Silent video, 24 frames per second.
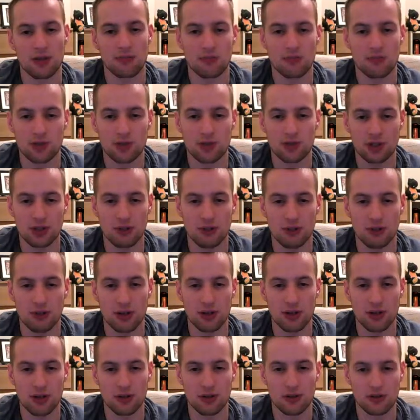just about going
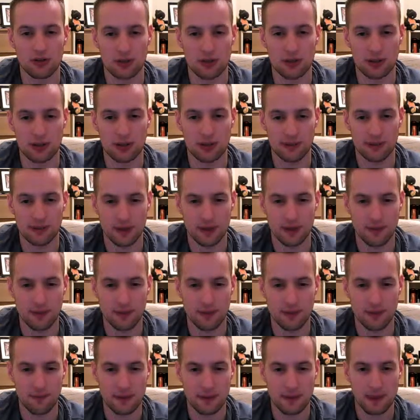to lose this, I think.
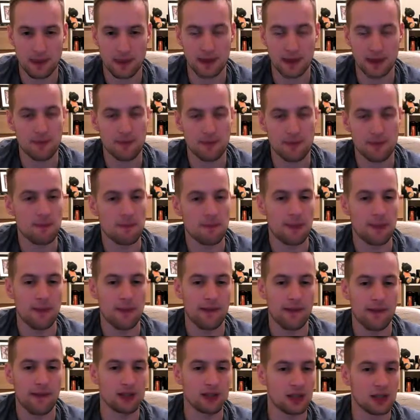Okay,
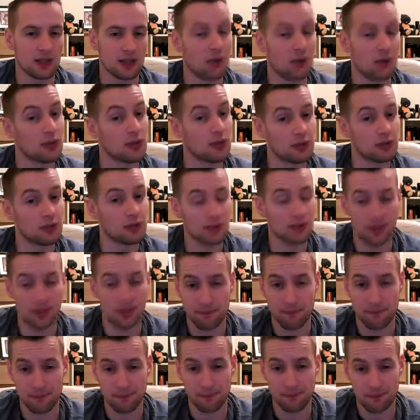so now I'm 1-0 down.
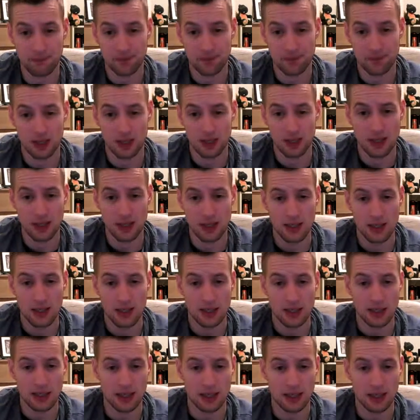
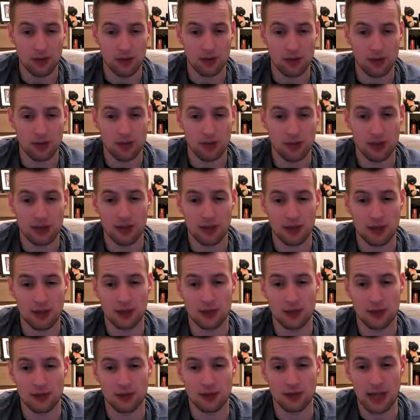Now I'm going to pick a
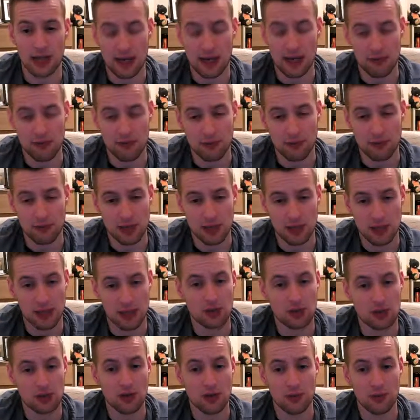good outfield player to
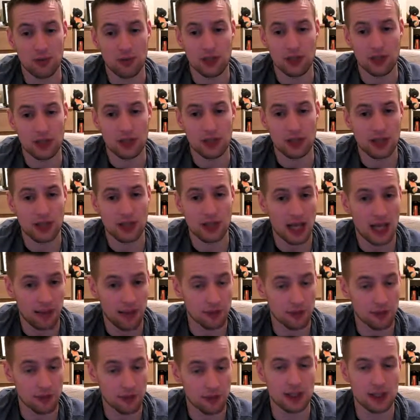try and win this because I have to
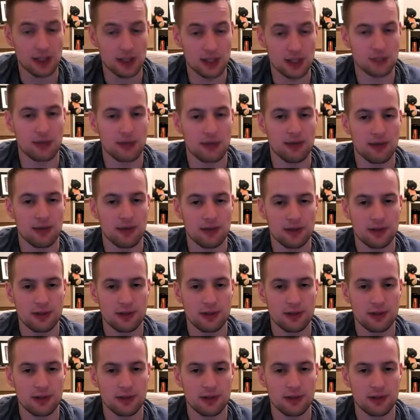win this period.